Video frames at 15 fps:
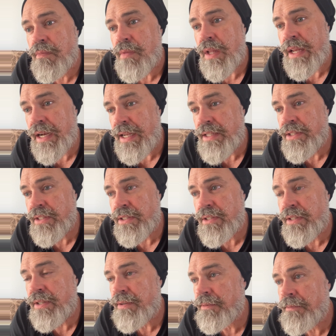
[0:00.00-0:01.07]
And I
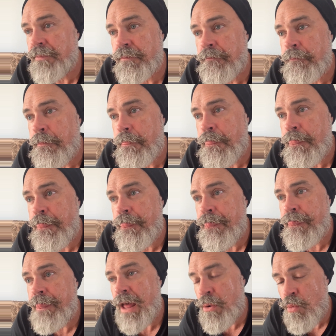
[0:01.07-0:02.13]
just
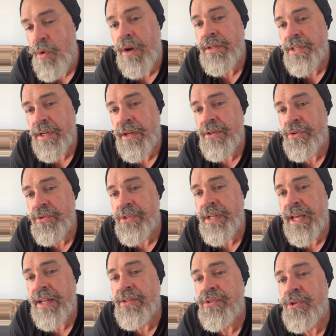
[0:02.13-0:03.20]
I want to
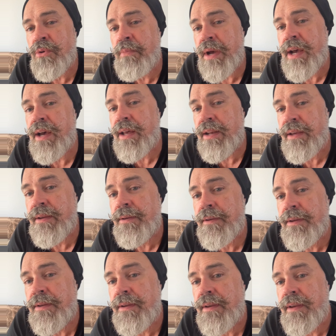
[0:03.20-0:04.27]
understand so bad.
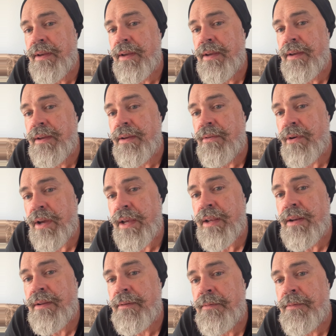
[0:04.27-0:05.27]
Right?